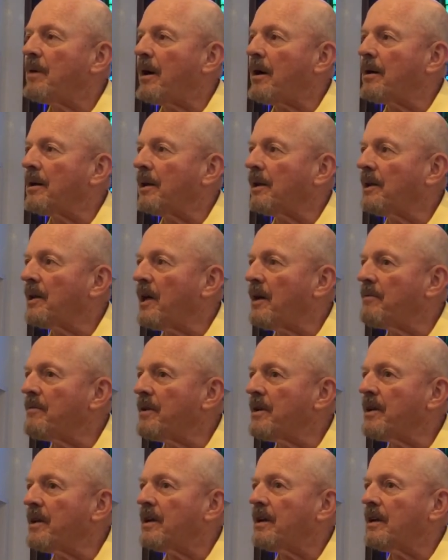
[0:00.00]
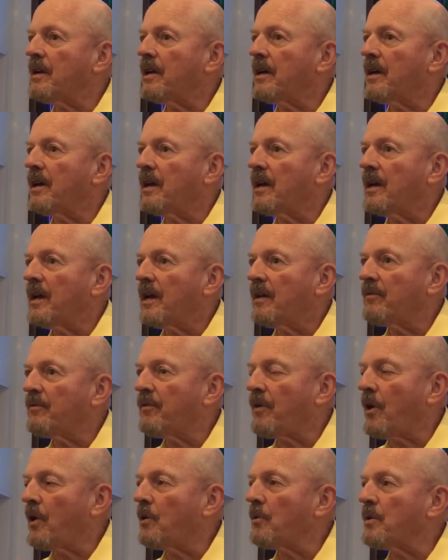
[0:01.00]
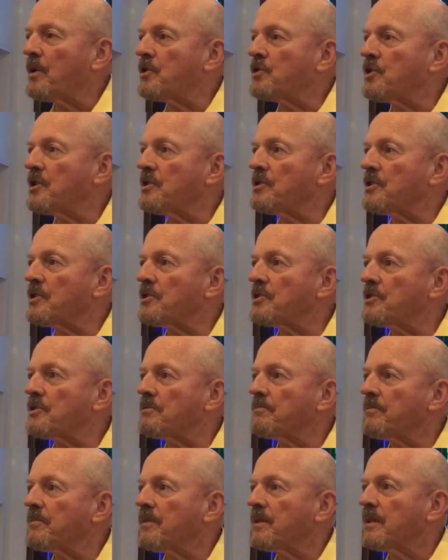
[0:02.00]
on loving and following Jesus,